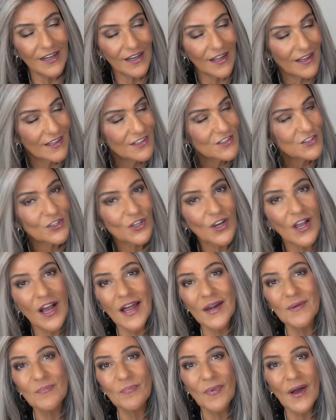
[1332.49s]

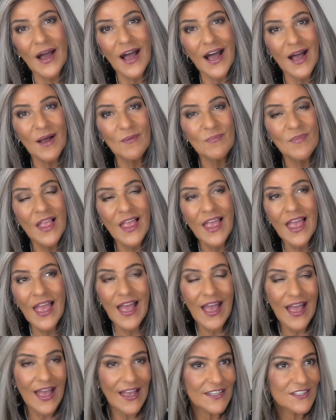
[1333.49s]
Undercut Bob
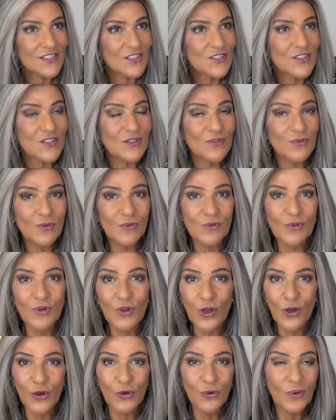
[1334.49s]
has to
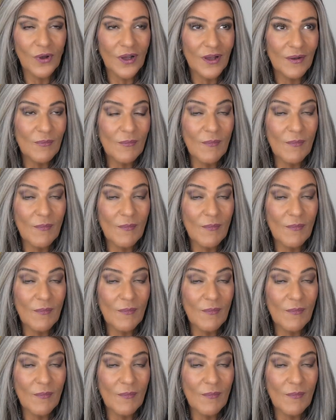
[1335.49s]
go